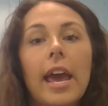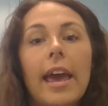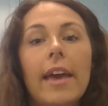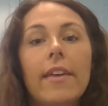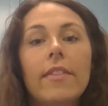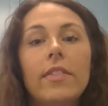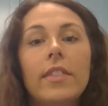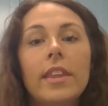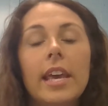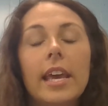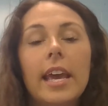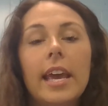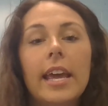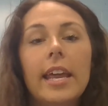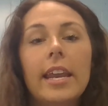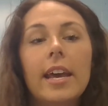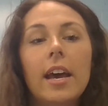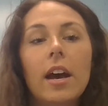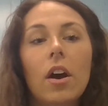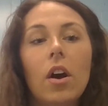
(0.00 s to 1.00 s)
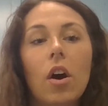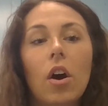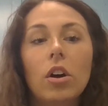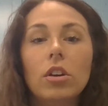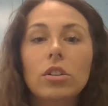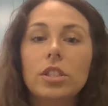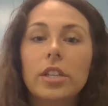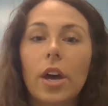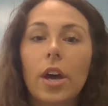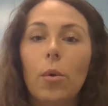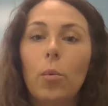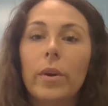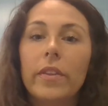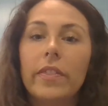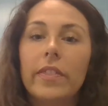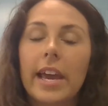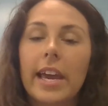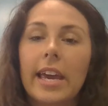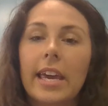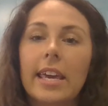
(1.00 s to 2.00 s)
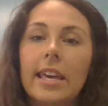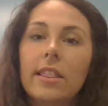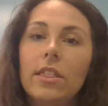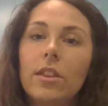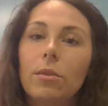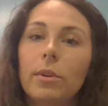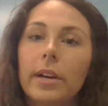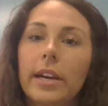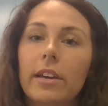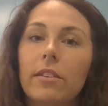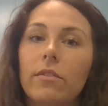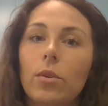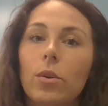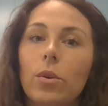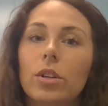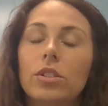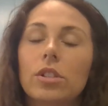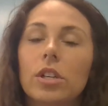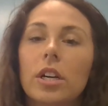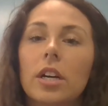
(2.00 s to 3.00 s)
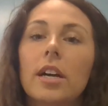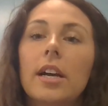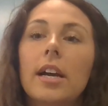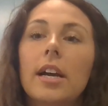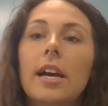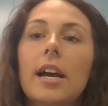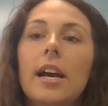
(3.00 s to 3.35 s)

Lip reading: And then also, when they get the reinforcer,